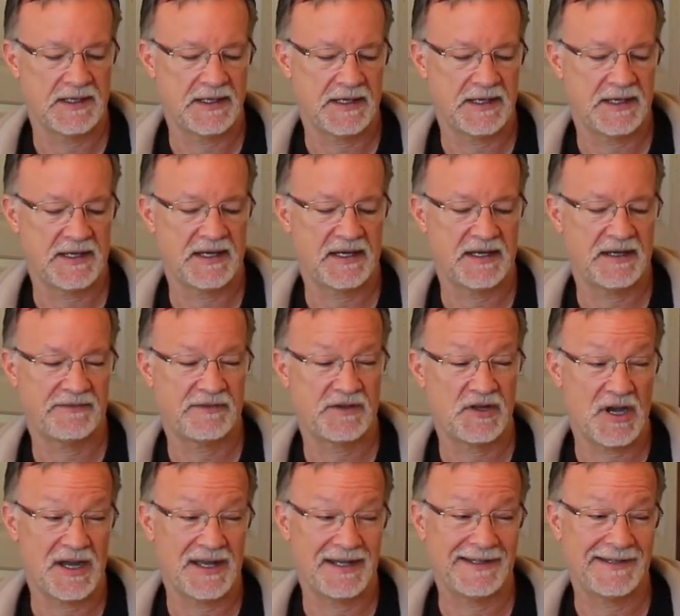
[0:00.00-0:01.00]
I've
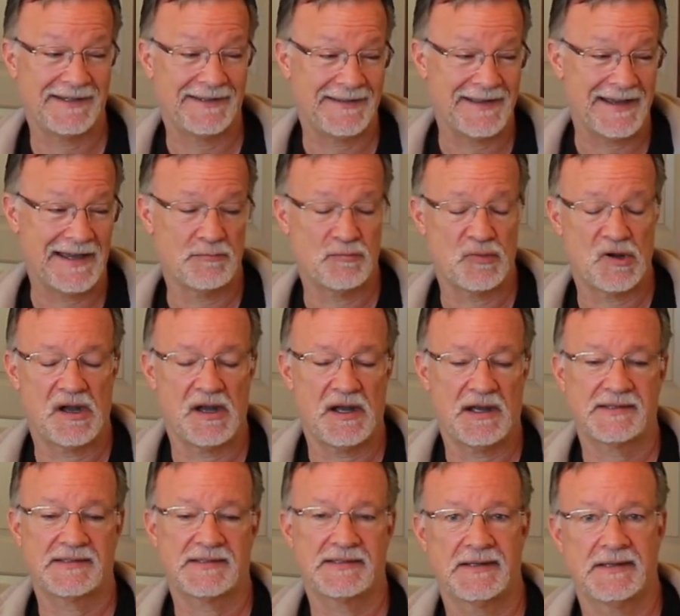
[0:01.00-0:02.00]
got in that
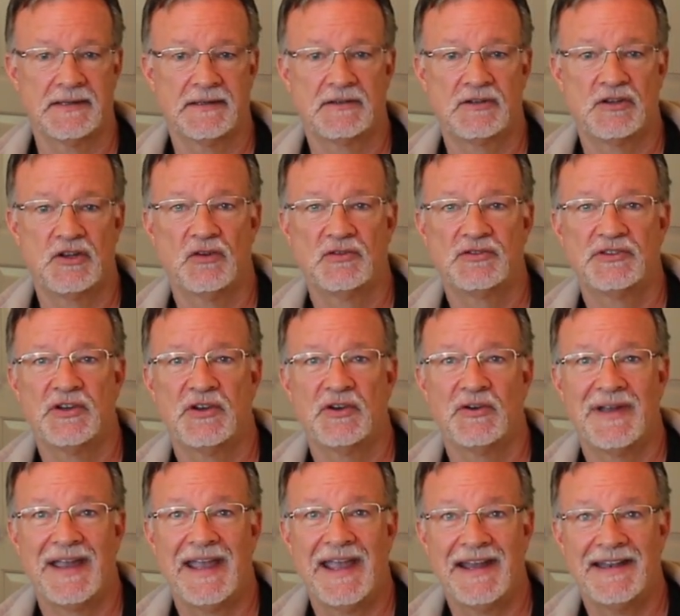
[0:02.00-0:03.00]
box
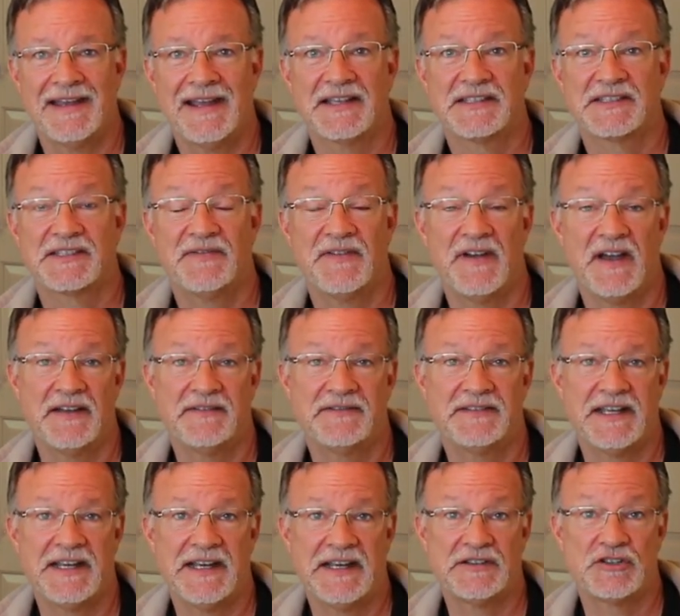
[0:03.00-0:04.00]
Goto NS
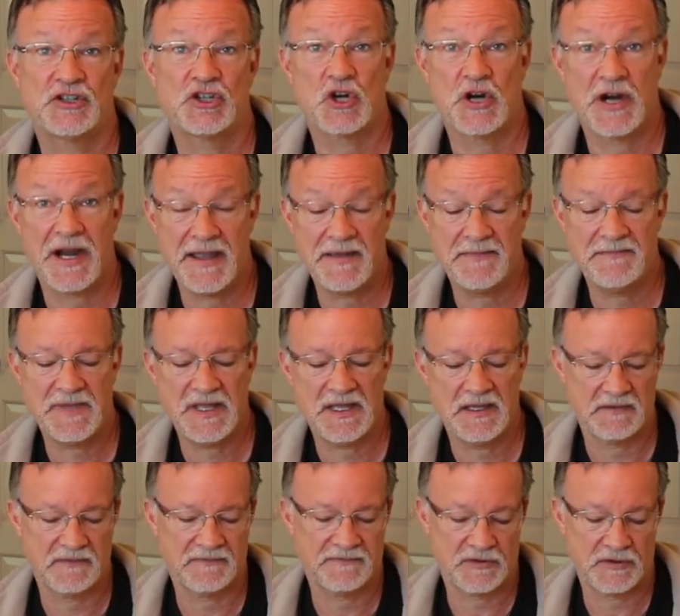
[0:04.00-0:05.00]
510 trem
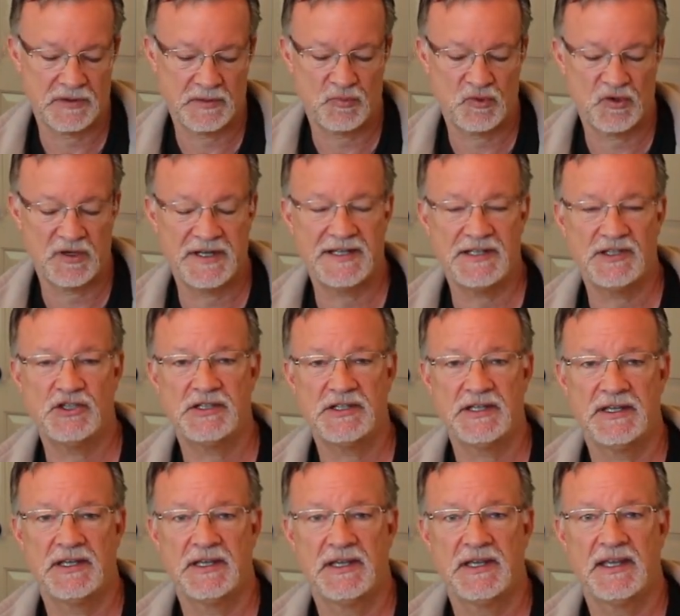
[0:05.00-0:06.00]
for the bridge.
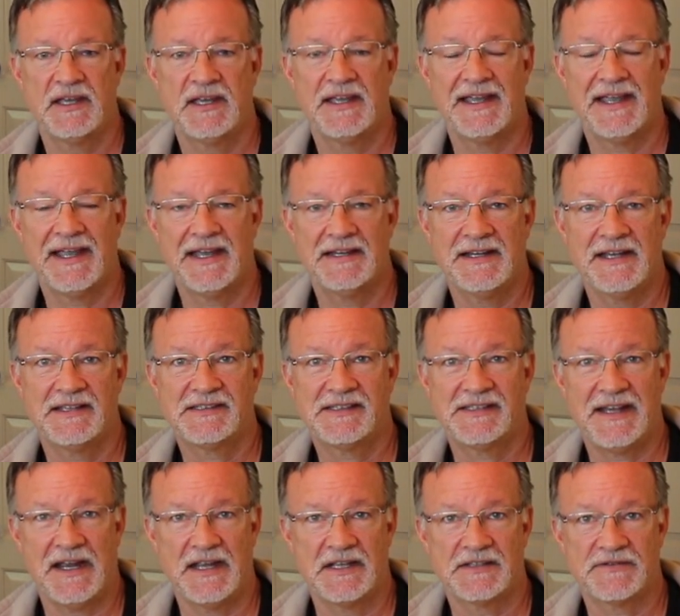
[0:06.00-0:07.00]
NS
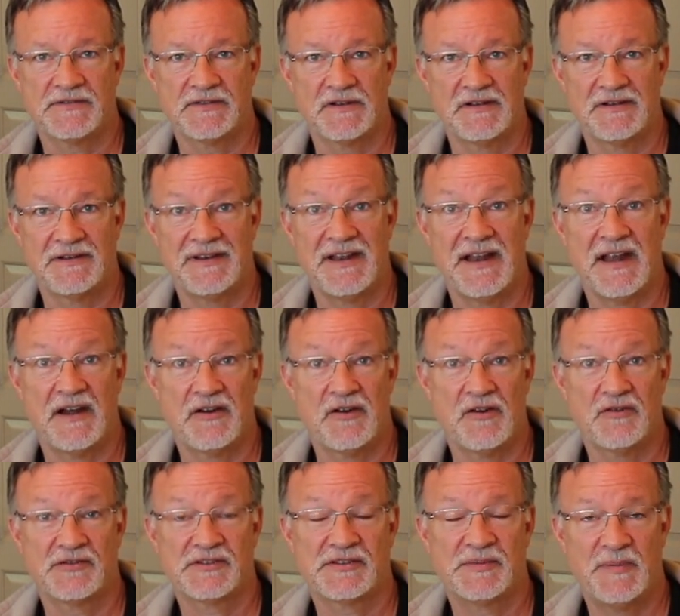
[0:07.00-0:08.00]
stands for
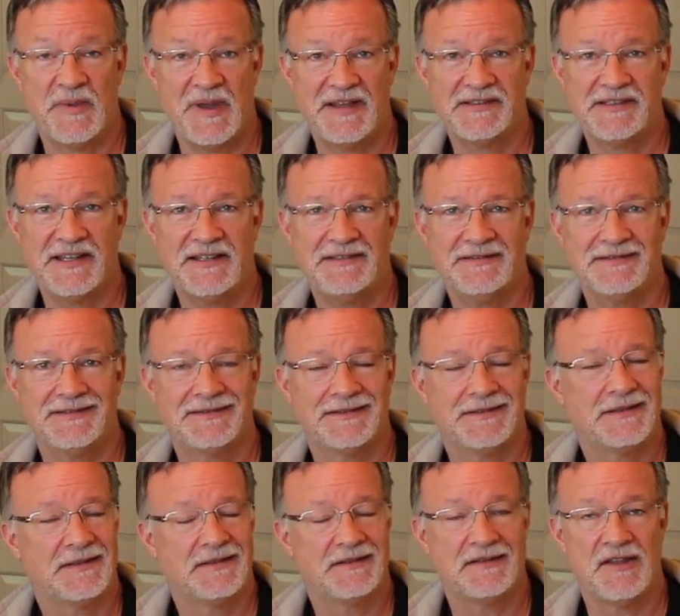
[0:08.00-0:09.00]
narrow spacing,
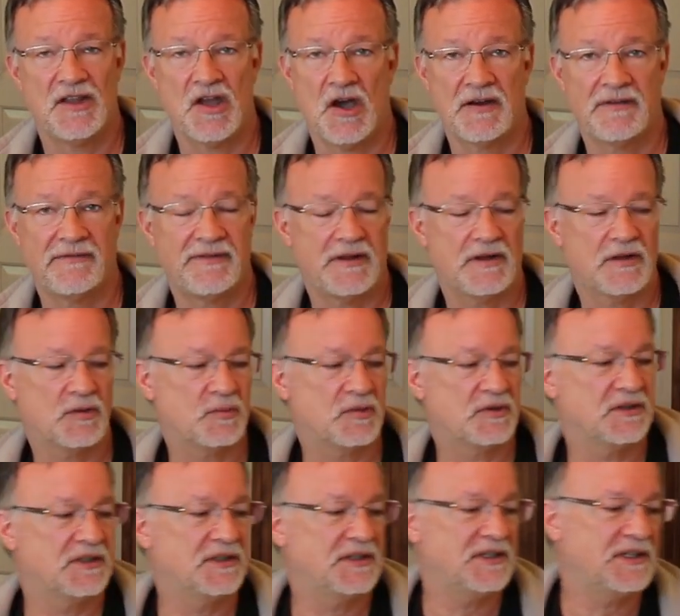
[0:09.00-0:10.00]
not
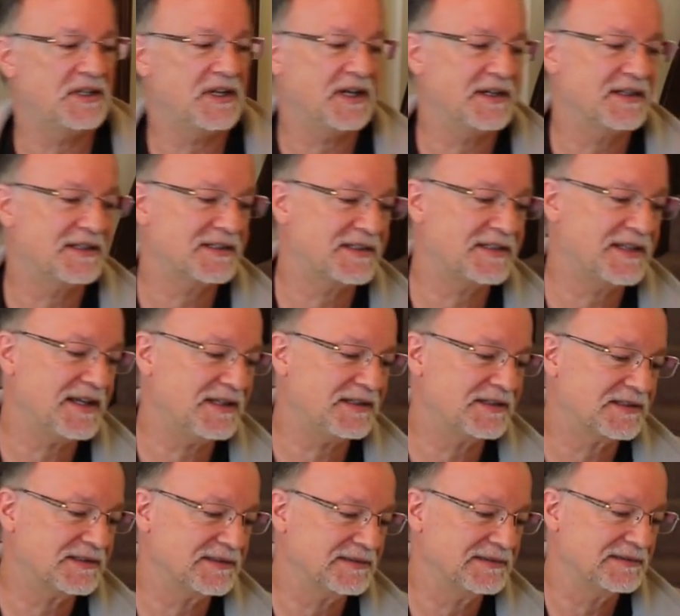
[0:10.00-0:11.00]
available in the United
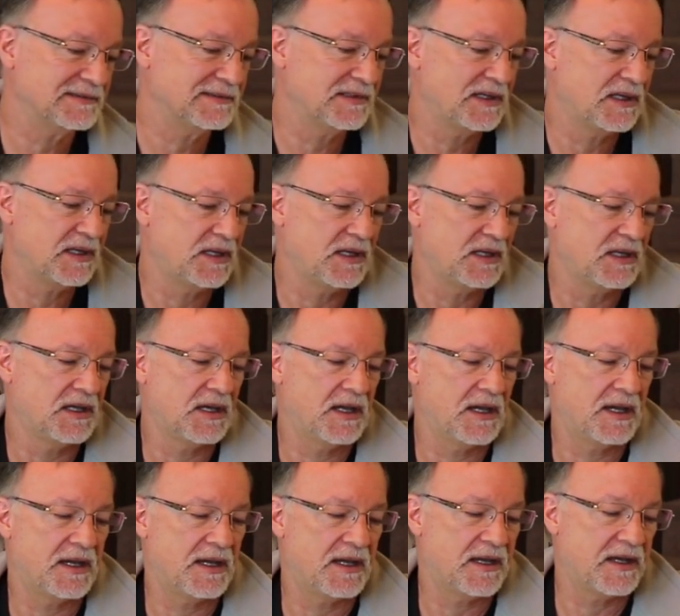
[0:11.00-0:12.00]
States.
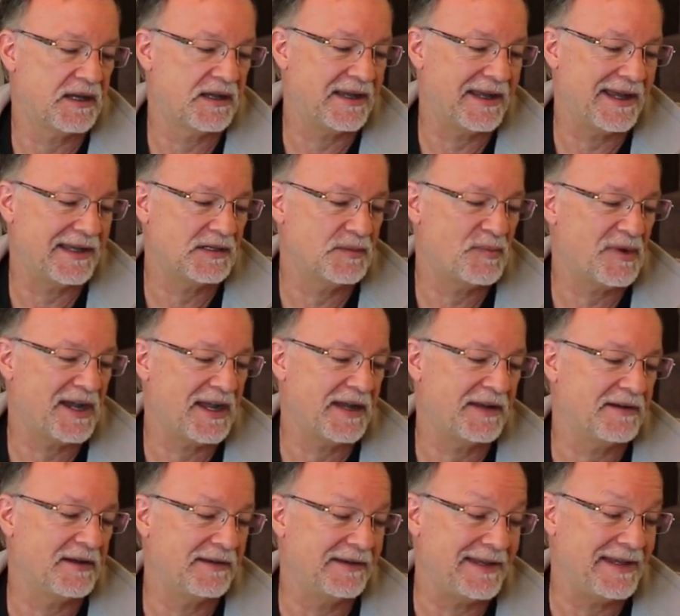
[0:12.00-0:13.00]
I had to buy
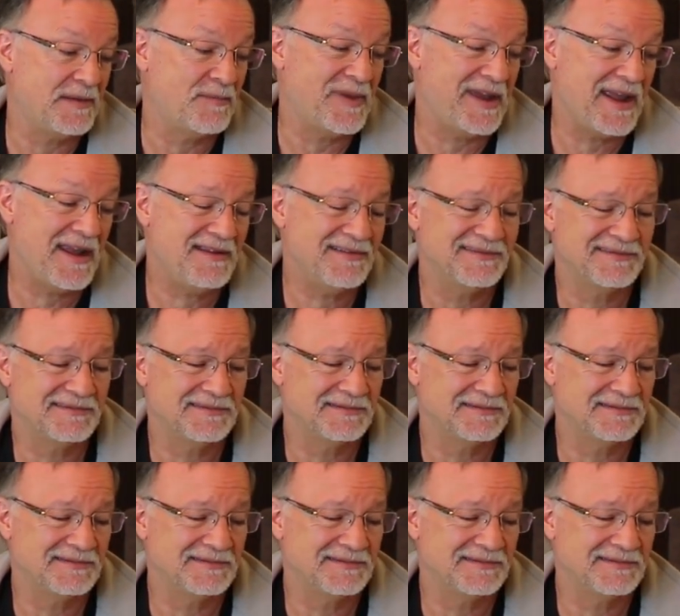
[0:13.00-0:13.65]
it on eBay